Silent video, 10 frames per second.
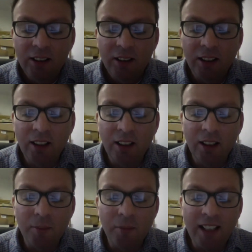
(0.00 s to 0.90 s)

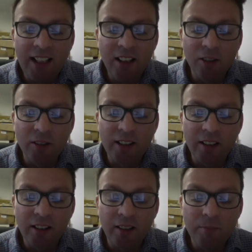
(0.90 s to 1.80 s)
uh, my in laws are
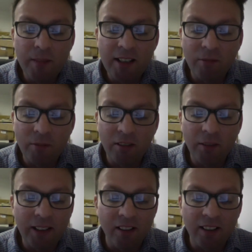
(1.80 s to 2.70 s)
miserable and
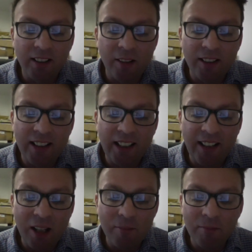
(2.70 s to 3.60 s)
we can't go and see
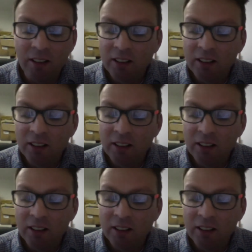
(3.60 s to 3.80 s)
them.